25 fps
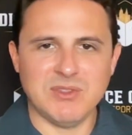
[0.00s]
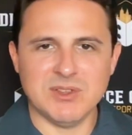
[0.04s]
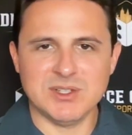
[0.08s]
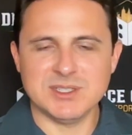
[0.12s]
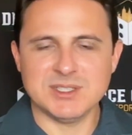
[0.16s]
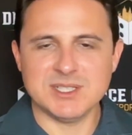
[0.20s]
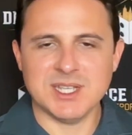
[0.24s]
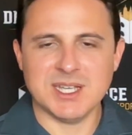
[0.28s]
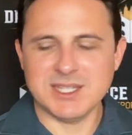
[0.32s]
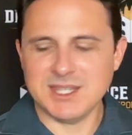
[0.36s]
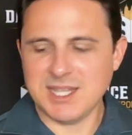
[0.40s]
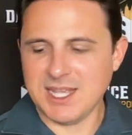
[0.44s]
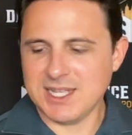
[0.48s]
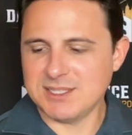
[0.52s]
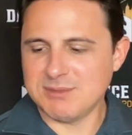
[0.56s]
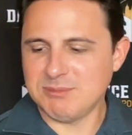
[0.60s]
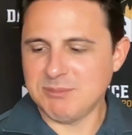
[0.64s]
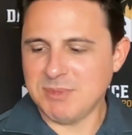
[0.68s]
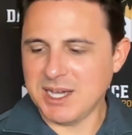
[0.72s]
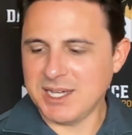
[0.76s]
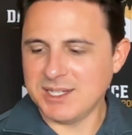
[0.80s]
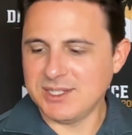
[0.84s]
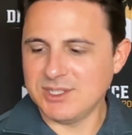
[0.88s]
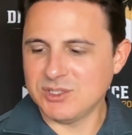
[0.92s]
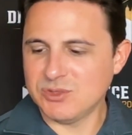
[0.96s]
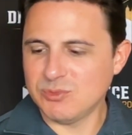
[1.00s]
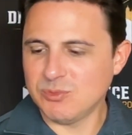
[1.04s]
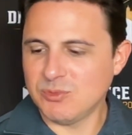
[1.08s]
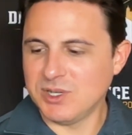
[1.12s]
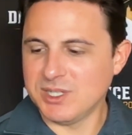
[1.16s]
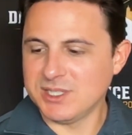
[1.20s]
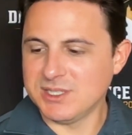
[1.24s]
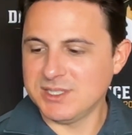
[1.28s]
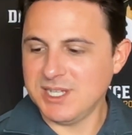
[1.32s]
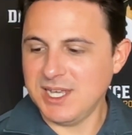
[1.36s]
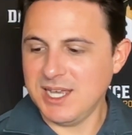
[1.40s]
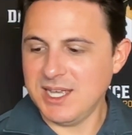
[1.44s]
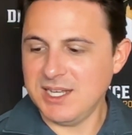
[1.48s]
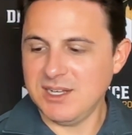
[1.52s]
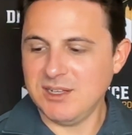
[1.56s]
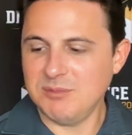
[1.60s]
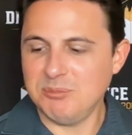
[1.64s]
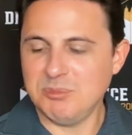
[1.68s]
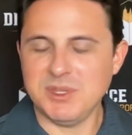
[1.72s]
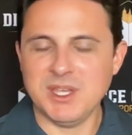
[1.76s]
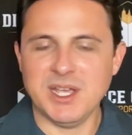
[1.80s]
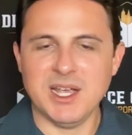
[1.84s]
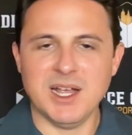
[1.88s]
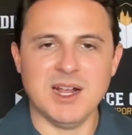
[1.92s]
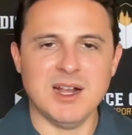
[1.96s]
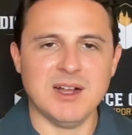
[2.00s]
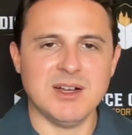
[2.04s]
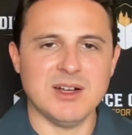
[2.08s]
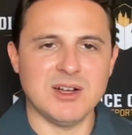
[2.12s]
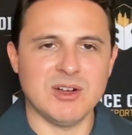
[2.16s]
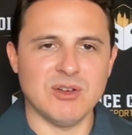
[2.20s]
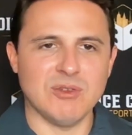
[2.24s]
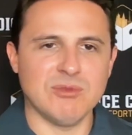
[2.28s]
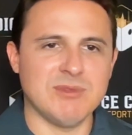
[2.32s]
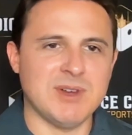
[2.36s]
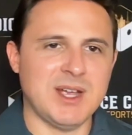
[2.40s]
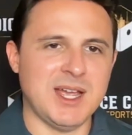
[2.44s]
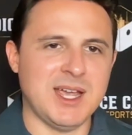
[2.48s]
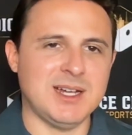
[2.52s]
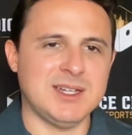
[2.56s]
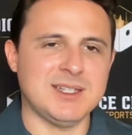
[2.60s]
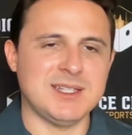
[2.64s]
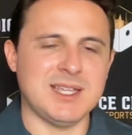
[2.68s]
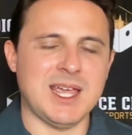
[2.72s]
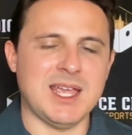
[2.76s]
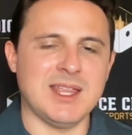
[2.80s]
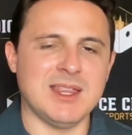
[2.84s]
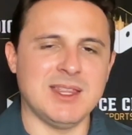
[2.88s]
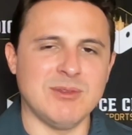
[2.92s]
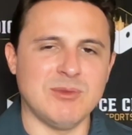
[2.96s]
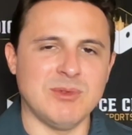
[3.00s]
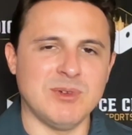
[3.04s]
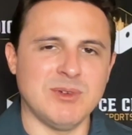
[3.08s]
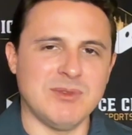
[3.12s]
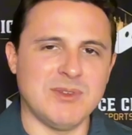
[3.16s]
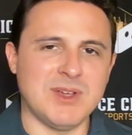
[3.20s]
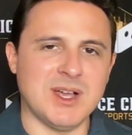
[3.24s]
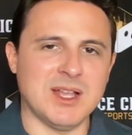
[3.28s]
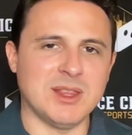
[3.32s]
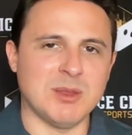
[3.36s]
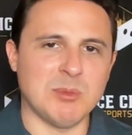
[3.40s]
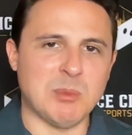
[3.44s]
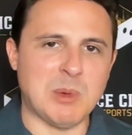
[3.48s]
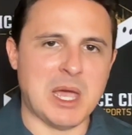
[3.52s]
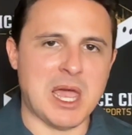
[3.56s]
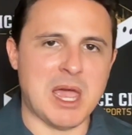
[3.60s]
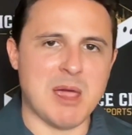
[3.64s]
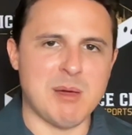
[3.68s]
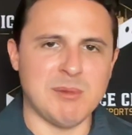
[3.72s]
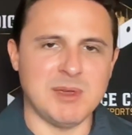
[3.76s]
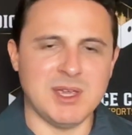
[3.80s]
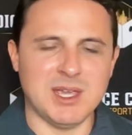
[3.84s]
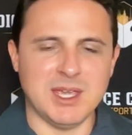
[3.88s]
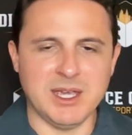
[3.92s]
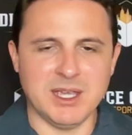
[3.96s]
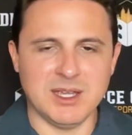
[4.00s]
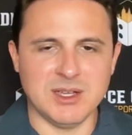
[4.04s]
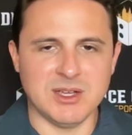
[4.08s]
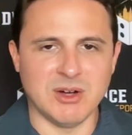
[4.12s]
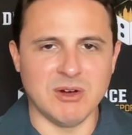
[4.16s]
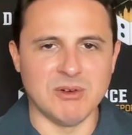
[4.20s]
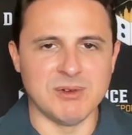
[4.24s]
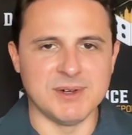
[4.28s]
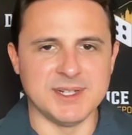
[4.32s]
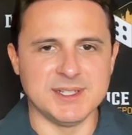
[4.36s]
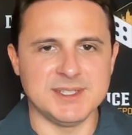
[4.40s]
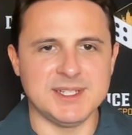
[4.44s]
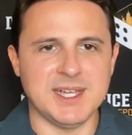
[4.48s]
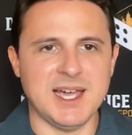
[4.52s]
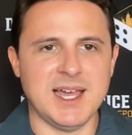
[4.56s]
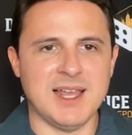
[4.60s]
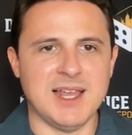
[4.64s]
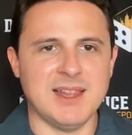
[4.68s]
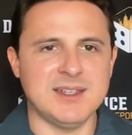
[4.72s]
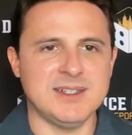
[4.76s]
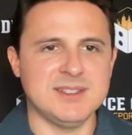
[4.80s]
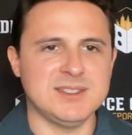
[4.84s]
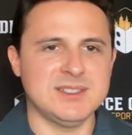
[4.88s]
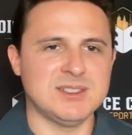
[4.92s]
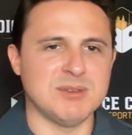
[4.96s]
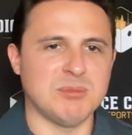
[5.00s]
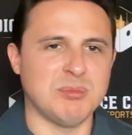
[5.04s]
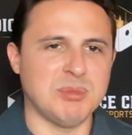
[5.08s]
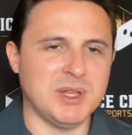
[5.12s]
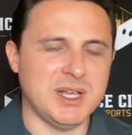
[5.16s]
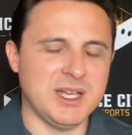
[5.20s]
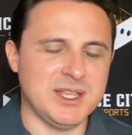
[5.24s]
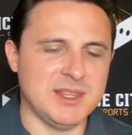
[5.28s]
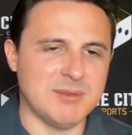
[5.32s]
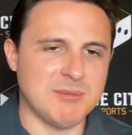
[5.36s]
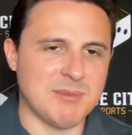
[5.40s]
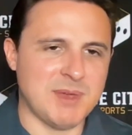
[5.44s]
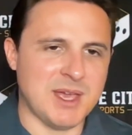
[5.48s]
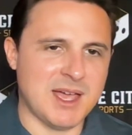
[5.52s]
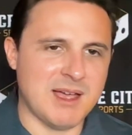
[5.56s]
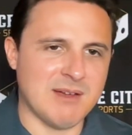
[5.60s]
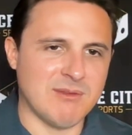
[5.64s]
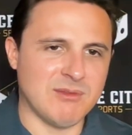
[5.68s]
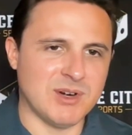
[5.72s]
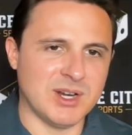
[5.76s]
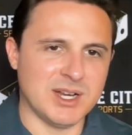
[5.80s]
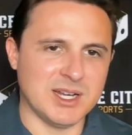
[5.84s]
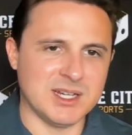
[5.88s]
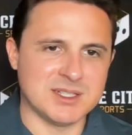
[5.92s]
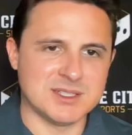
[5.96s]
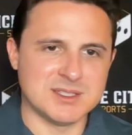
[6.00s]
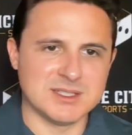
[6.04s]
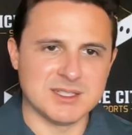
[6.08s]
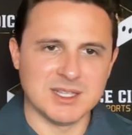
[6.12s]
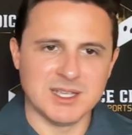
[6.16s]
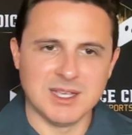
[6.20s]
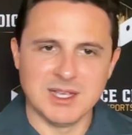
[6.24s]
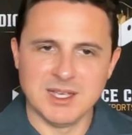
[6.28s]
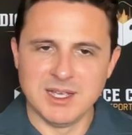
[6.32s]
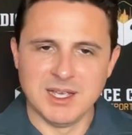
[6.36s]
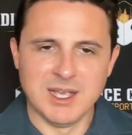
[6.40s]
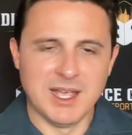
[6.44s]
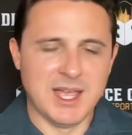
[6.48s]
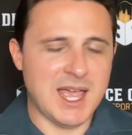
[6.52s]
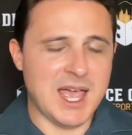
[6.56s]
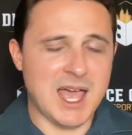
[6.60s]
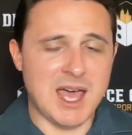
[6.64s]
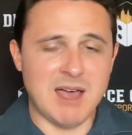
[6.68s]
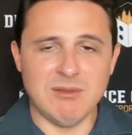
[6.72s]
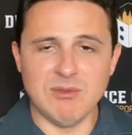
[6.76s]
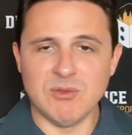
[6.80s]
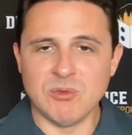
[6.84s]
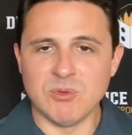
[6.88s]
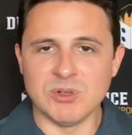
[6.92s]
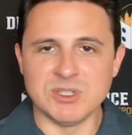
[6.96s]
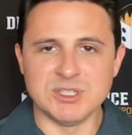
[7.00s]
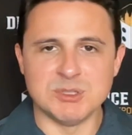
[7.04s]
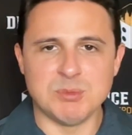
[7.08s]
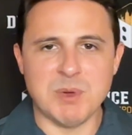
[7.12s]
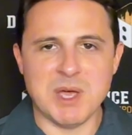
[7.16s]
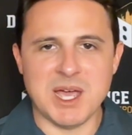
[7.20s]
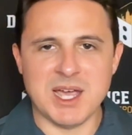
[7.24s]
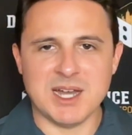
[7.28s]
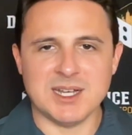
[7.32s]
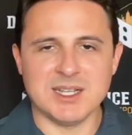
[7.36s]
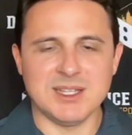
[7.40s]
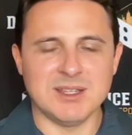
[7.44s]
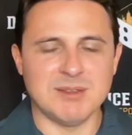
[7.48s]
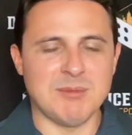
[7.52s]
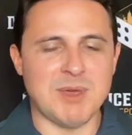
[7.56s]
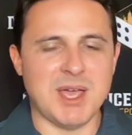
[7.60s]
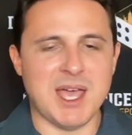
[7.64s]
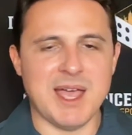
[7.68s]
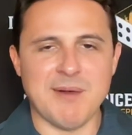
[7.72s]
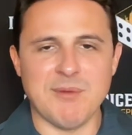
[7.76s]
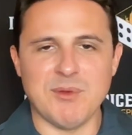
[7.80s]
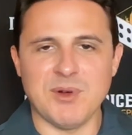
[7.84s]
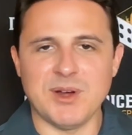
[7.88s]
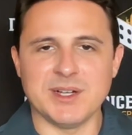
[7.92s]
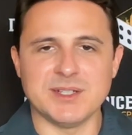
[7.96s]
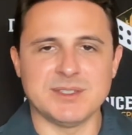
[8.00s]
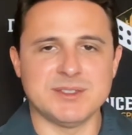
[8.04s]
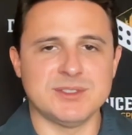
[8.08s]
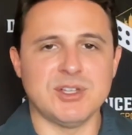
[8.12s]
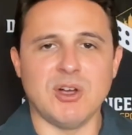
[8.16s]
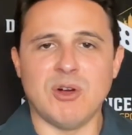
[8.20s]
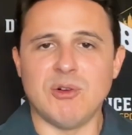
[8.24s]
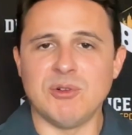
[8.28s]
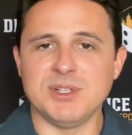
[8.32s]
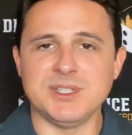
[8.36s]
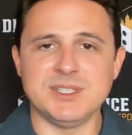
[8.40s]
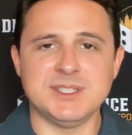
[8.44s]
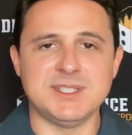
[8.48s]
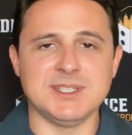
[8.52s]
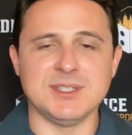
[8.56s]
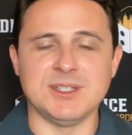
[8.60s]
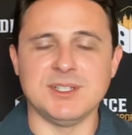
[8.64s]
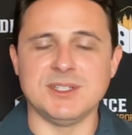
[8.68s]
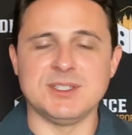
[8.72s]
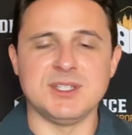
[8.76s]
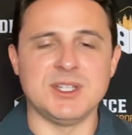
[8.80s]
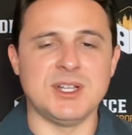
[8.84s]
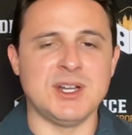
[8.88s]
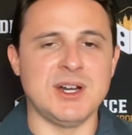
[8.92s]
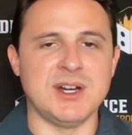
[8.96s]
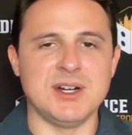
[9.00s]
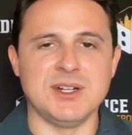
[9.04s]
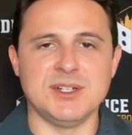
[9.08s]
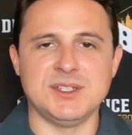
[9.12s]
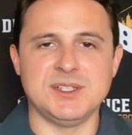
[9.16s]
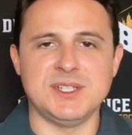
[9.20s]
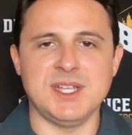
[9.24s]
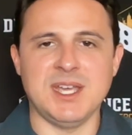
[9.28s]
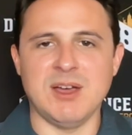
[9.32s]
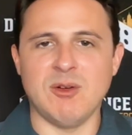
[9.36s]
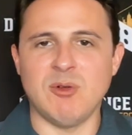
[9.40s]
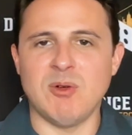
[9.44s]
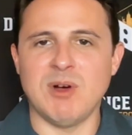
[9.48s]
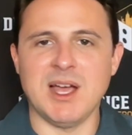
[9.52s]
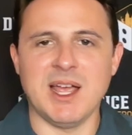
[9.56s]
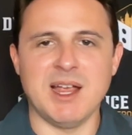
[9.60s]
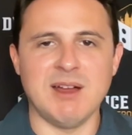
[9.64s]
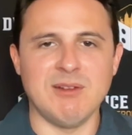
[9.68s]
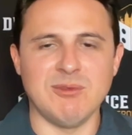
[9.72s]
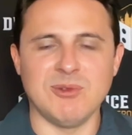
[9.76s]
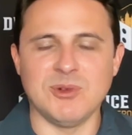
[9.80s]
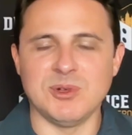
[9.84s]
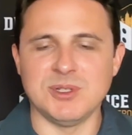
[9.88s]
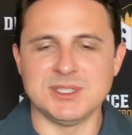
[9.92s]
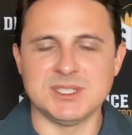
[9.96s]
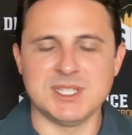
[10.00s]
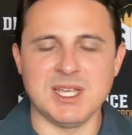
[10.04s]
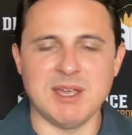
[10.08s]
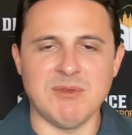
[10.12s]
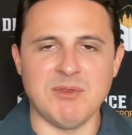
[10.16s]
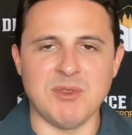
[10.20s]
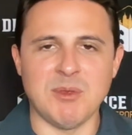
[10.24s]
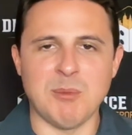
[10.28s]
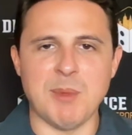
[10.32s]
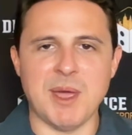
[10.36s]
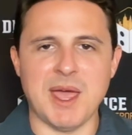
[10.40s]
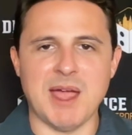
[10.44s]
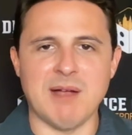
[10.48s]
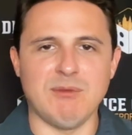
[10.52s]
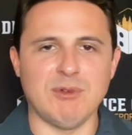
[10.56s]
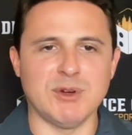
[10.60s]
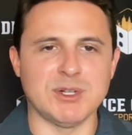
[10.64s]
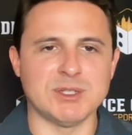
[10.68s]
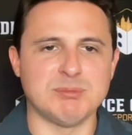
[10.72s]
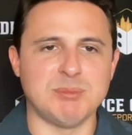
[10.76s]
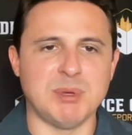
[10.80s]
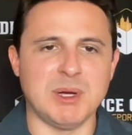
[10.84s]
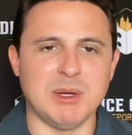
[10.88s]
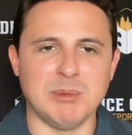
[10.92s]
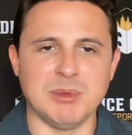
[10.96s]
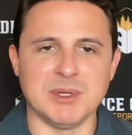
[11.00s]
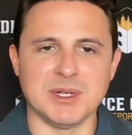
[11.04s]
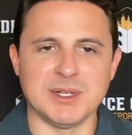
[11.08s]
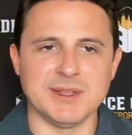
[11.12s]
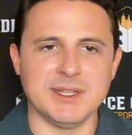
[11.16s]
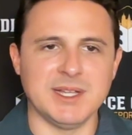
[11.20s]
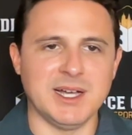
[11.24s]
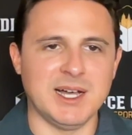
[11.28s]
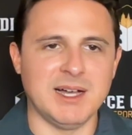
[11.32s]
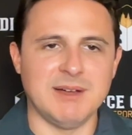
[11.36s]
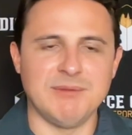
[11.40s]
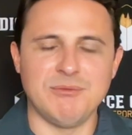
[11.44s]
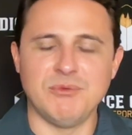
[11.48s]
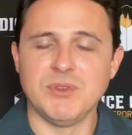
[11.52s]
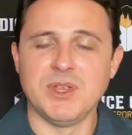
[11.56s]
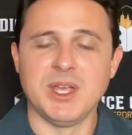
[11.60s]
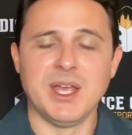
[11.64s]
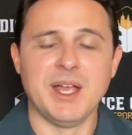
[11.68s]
Looks like that's -110 up there. Correct. And then we've got the Miami Heat going to Dallas to play the Mavericks. Everyone's backing the Mavericks. Tony still doesn't understand why everyone's giving the Mavericks public love.